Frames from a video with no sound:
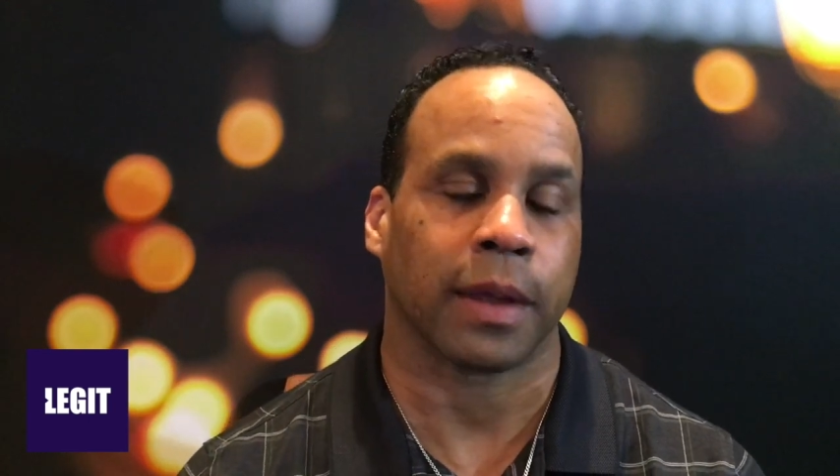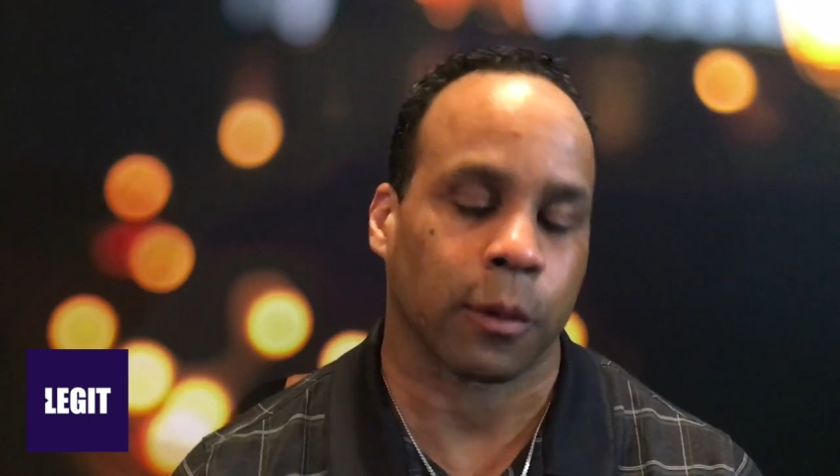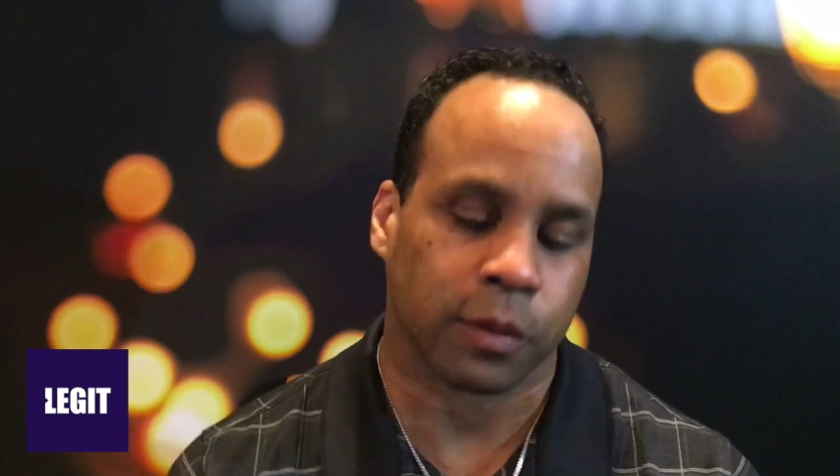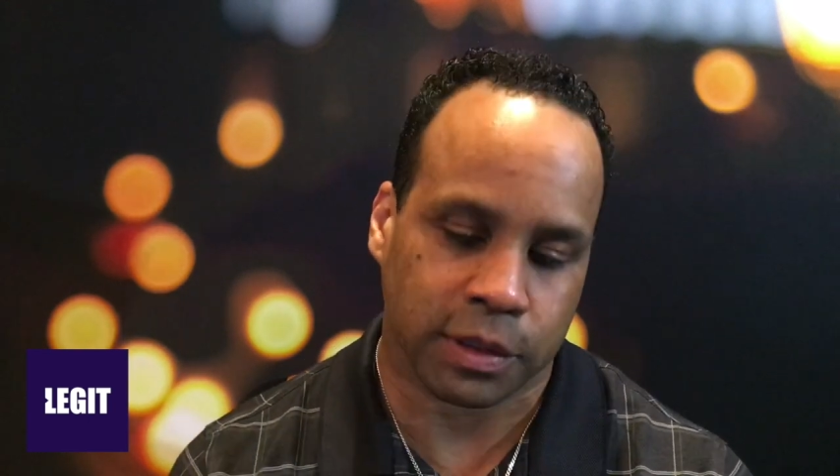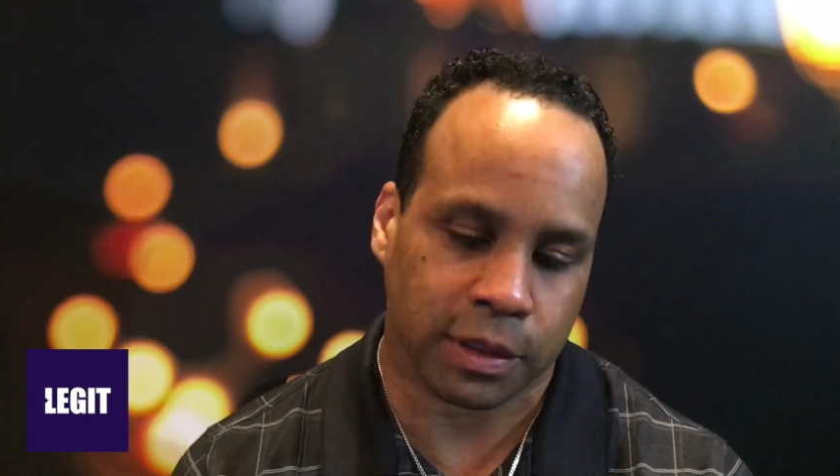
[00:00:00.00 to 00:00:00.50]

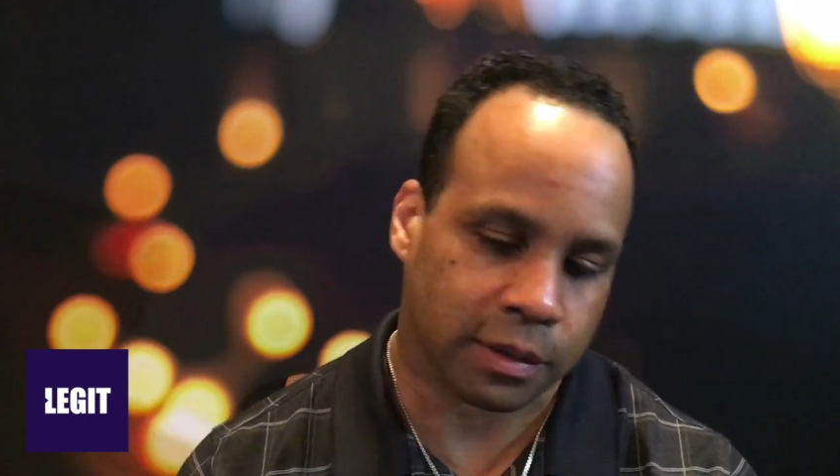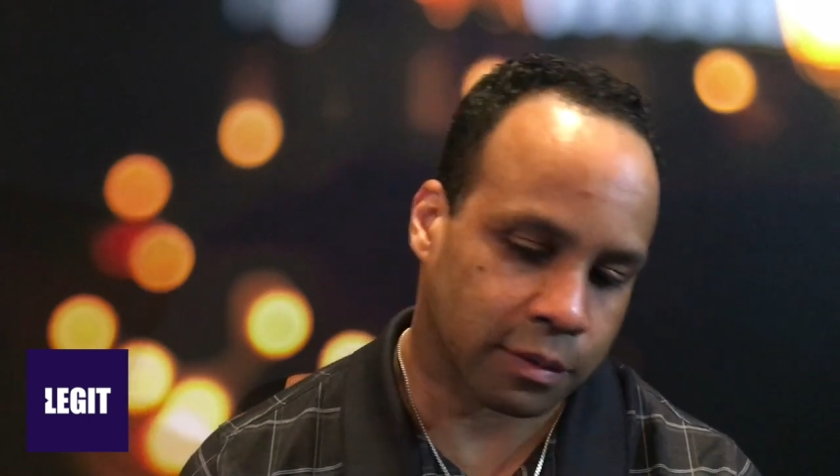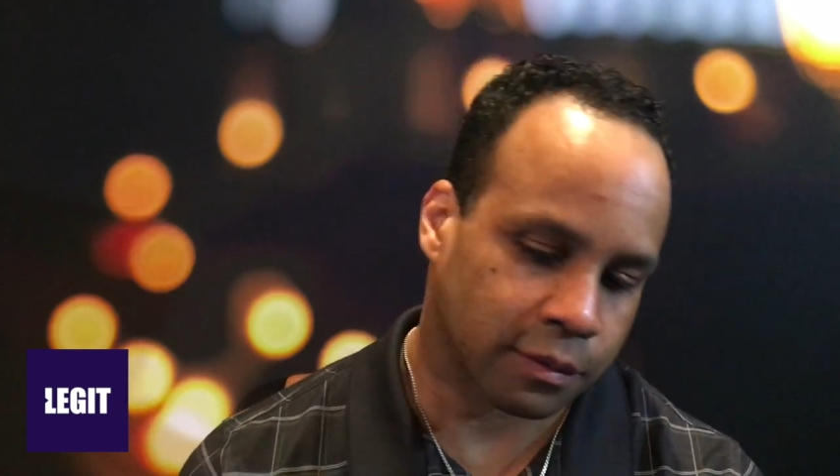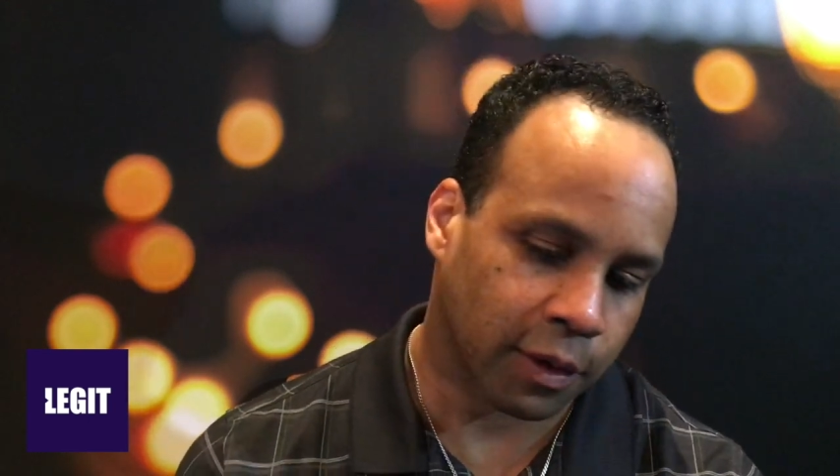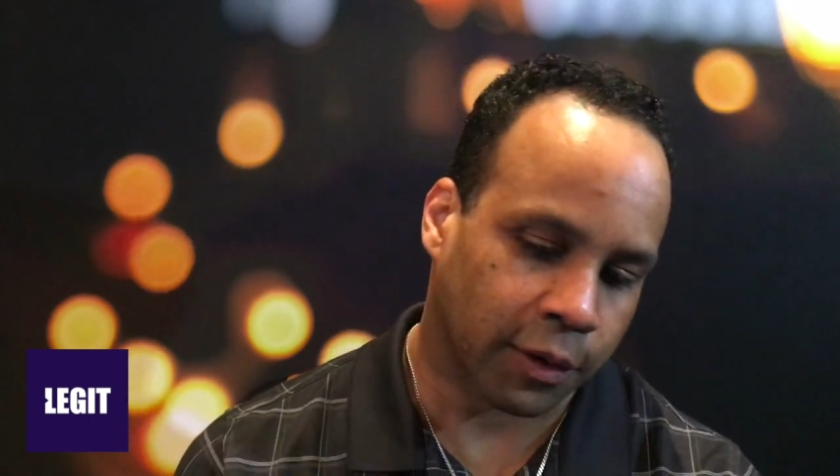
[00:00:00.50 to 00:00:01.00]
that was
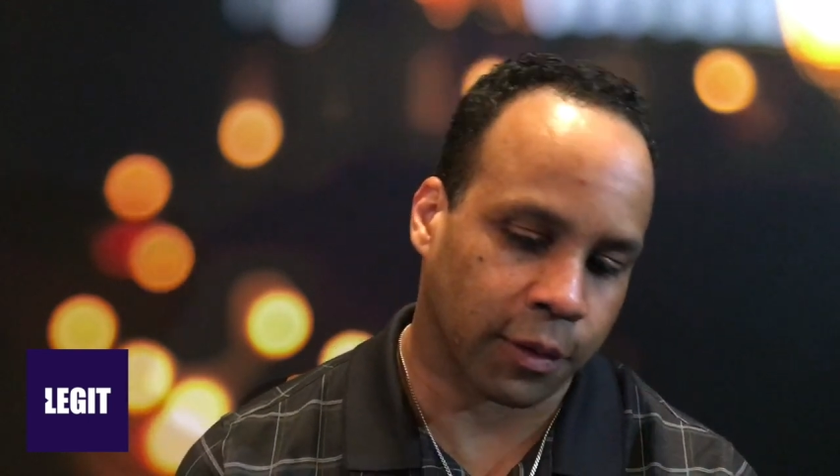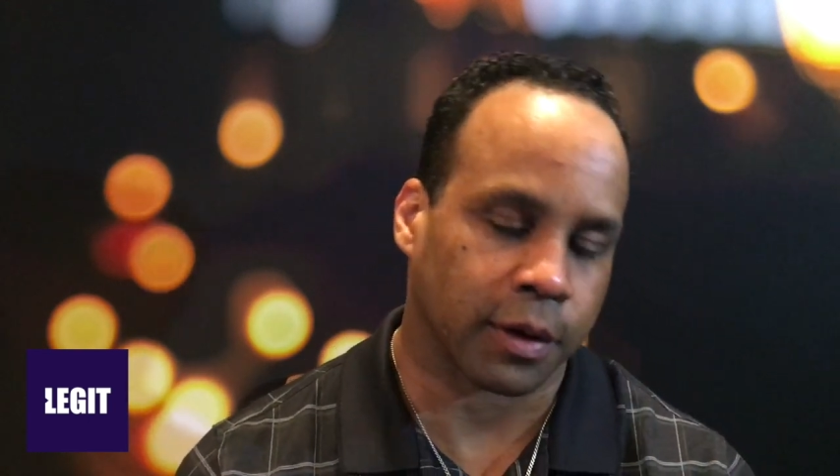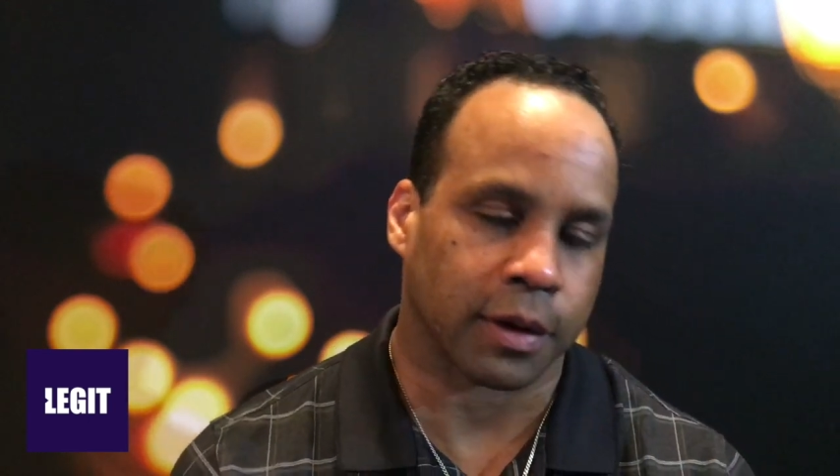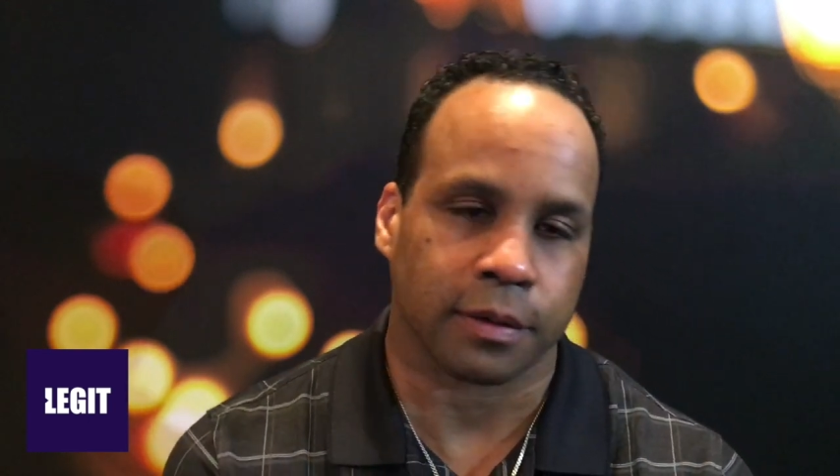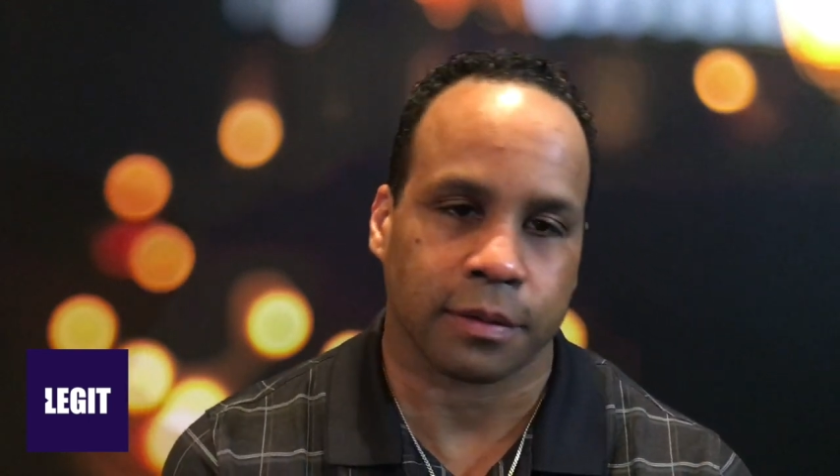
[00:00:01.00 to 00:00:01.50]
a rather
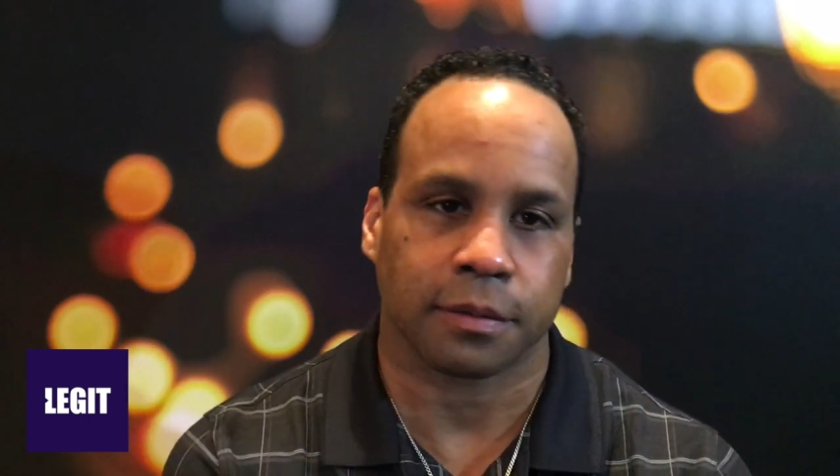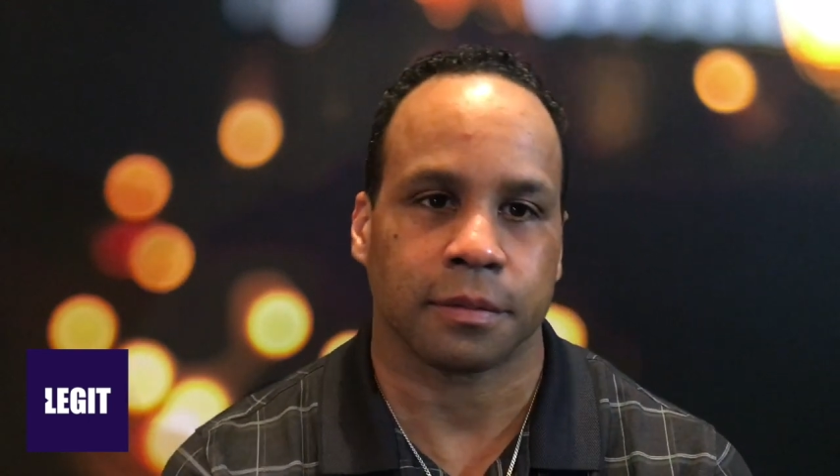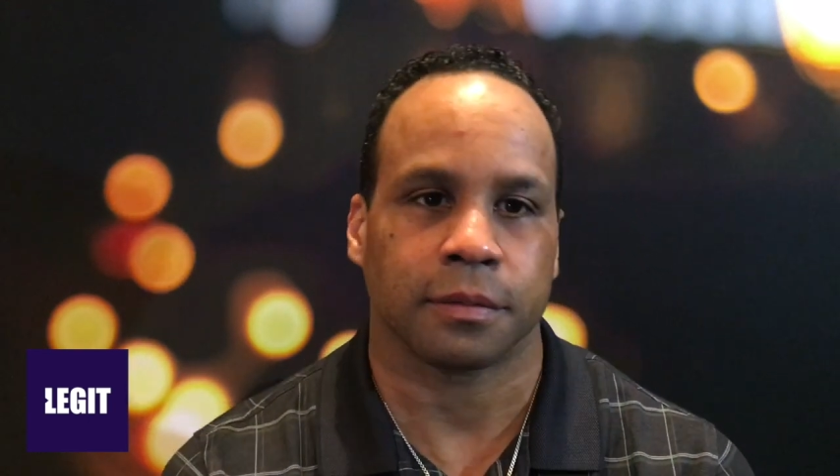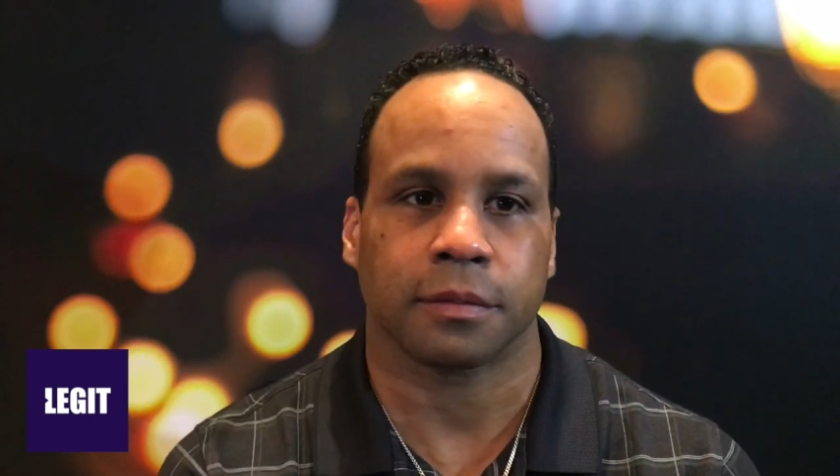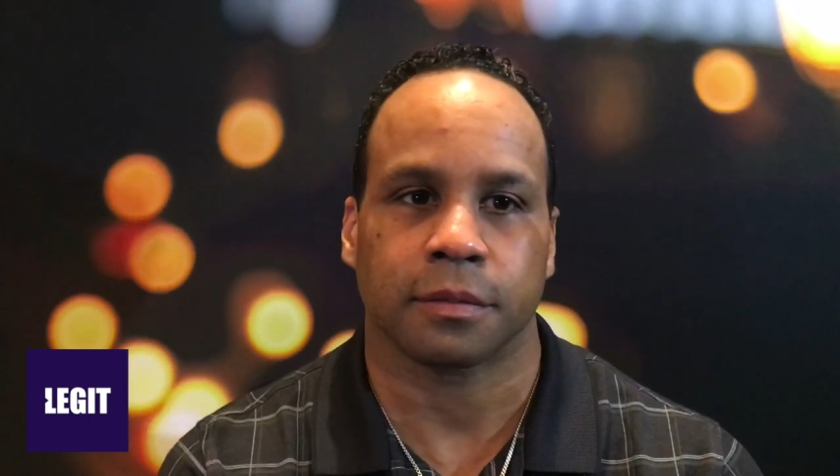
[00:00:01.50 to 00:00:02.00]

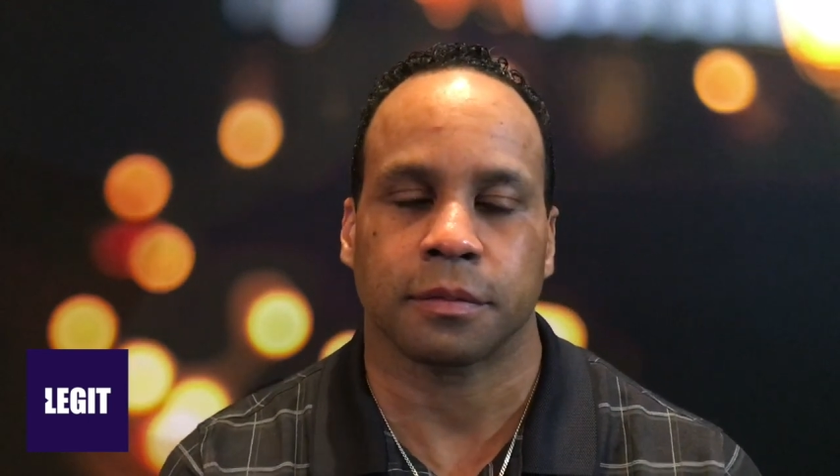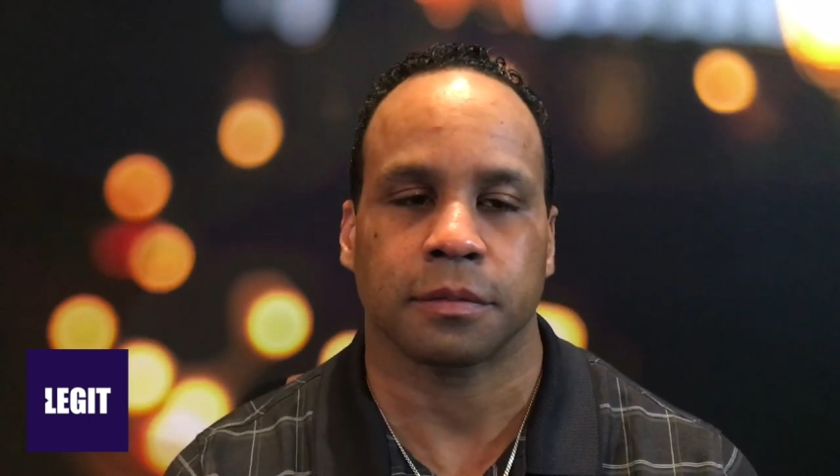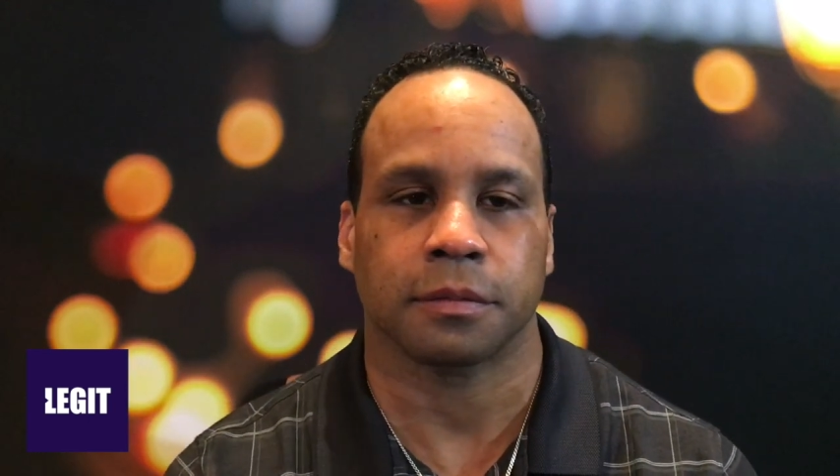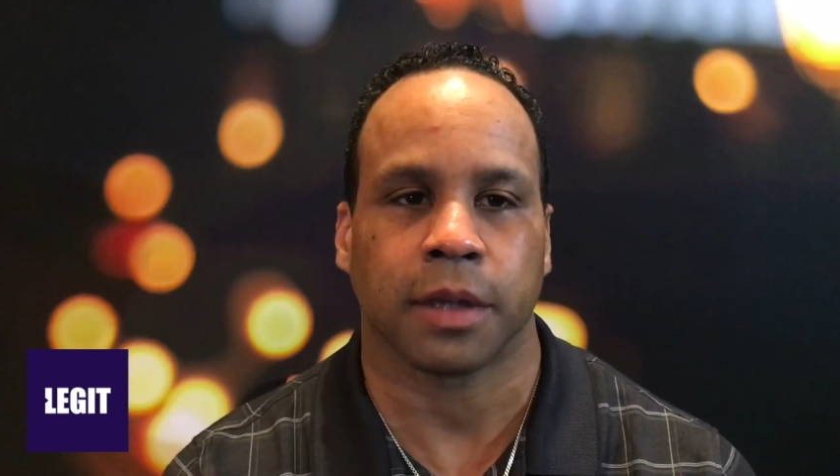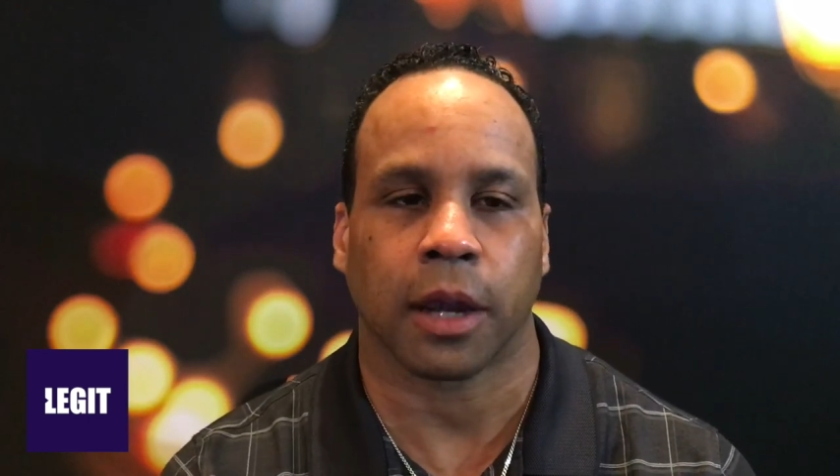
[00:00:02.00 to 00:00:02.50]
uh,